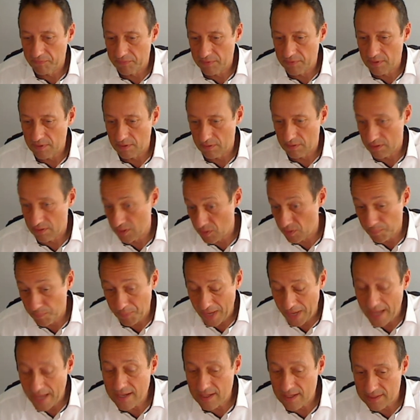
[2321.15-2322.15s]
the
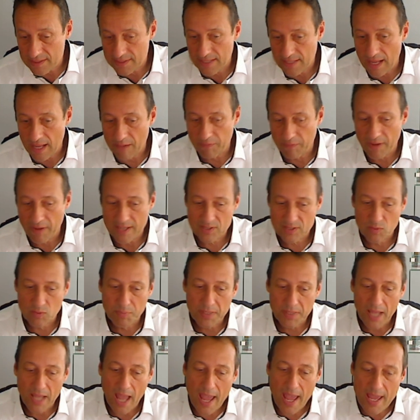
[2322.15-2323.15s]
supplier itself has to
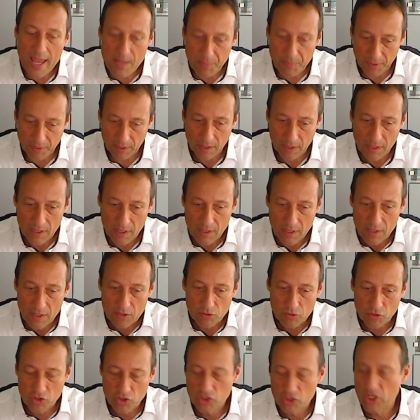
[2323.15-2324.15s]
be able
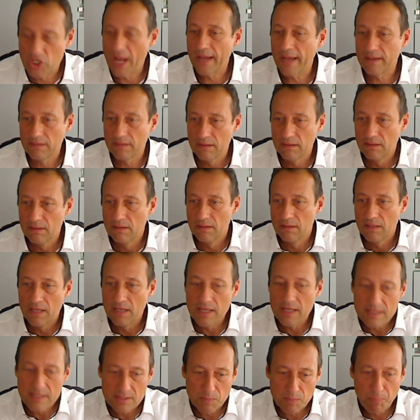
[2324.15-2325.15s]
to check
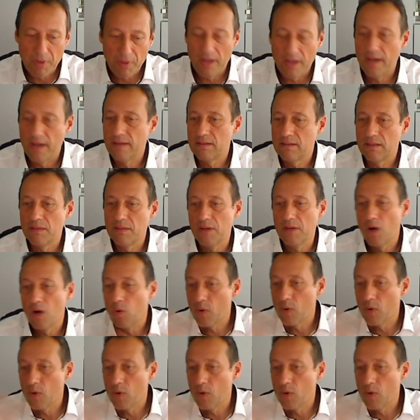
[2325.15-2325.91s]
his part in the whole